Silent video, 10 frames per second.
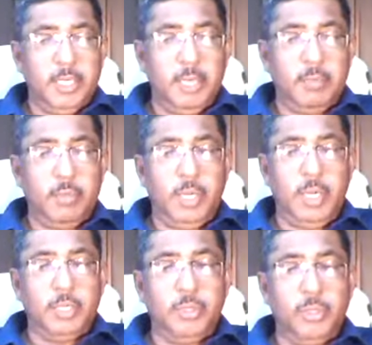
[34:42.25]
Number
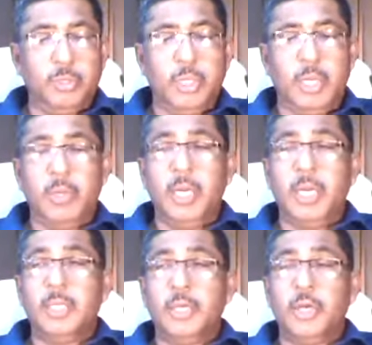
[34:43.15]
one, those who have
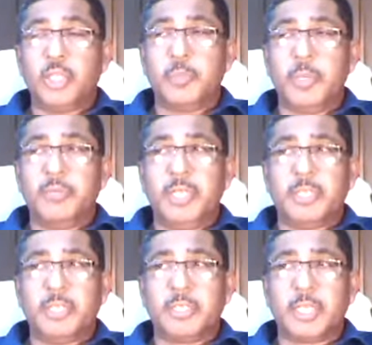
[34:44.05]
heard the gospel of
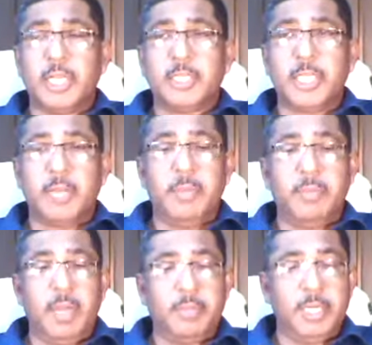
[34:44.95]
Jesus Christ can
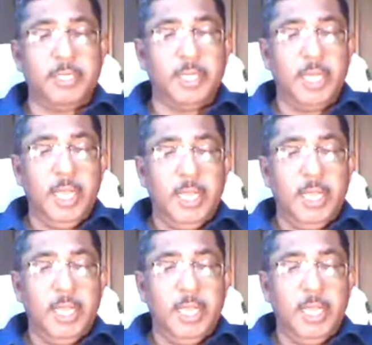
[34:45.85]
be baptized.